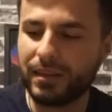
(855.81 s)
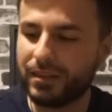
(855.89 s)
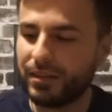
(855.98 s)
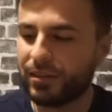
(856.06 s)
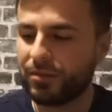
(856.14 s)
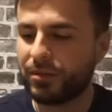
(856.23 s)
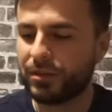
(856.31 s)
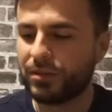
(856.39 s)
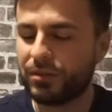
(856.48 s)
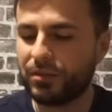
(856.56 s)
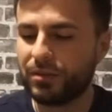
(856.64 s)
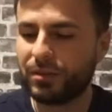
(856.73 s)
they don't want
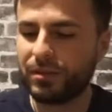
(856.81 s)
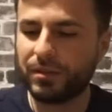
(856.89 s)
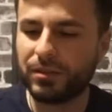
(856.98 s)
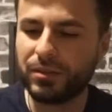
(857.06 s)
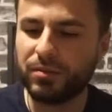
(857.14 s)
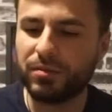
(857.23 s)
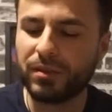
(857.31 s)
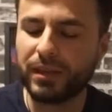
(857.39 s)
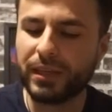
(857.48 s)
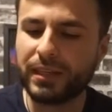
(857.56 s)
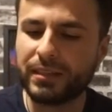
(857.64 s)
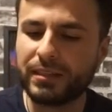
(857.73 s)
you to
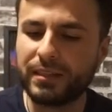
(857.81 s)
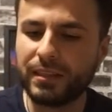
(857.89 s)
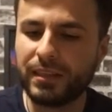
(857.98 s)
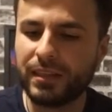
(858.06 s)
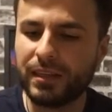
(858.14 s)
forget